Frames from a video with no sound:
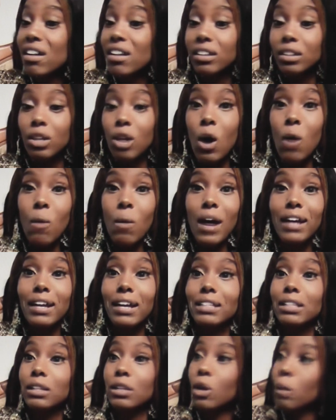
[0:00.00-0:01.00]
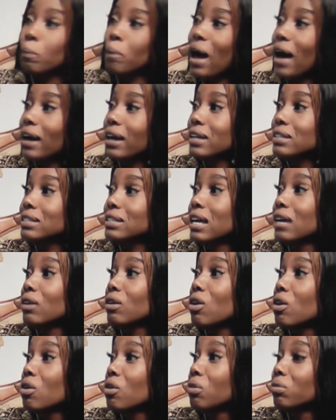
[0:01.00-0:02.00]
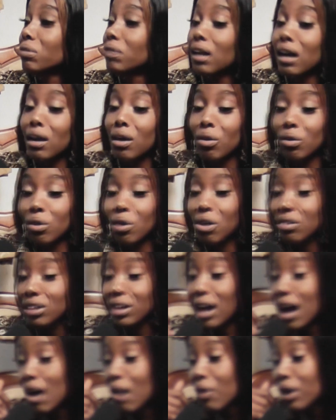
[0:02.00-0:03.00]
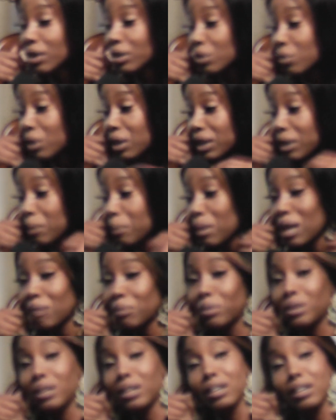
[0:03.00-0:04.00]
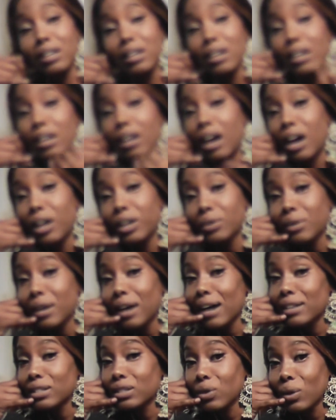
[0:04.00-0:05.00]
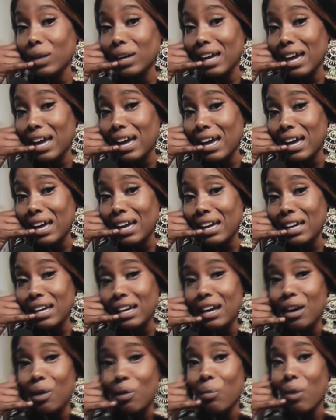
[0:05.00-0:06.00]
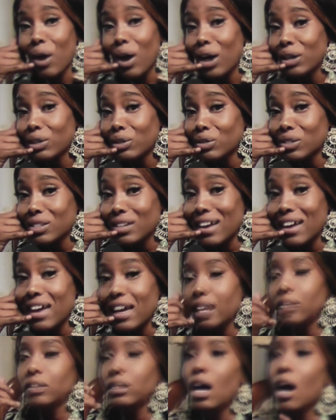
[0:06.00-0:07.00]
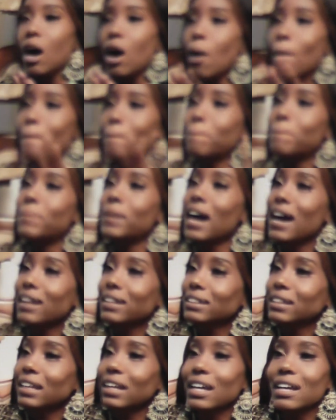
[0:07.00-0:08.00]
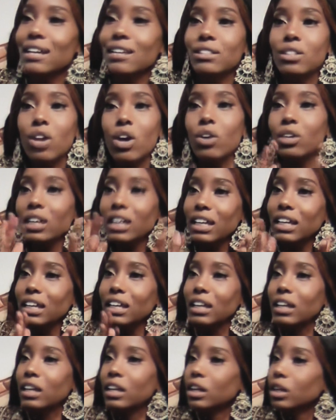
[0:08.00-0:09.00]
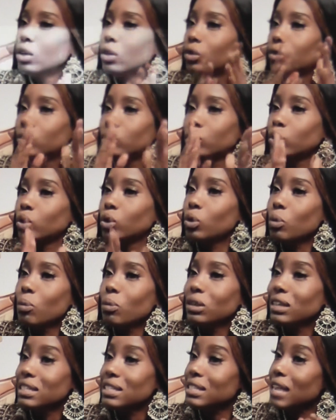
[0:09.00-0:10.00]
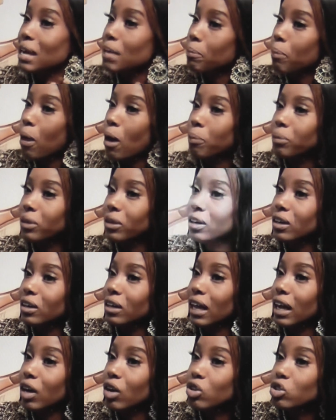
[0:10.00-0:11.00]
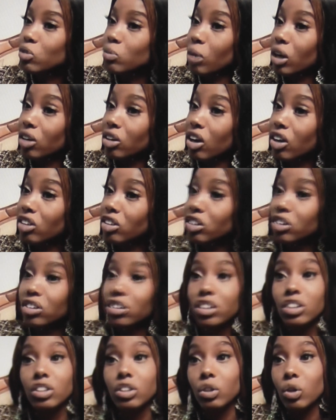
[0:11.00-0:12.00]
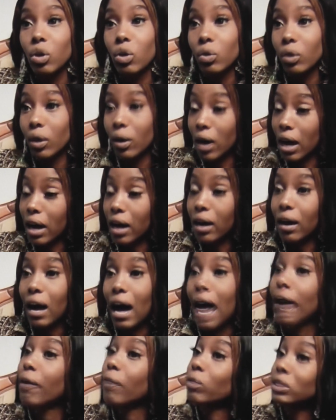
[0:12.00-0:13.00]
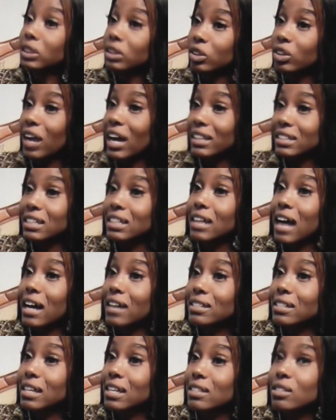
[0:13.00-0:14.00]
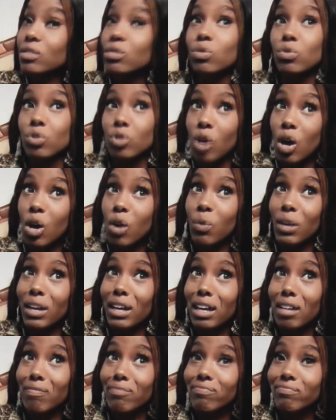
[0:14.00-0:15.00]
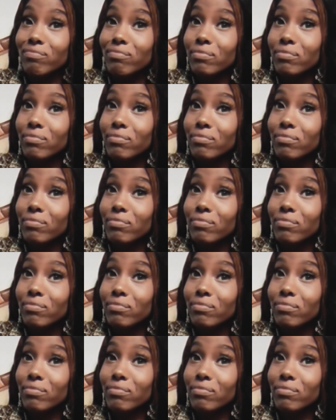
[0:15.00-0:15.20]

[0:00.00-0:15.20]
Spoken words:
No one has looked back and said, oh, Lori, how are you and your baby? Are you guys okay? Where are you staying? No, but it's only the same popular Lagos monarch. I was granted access to talk with him.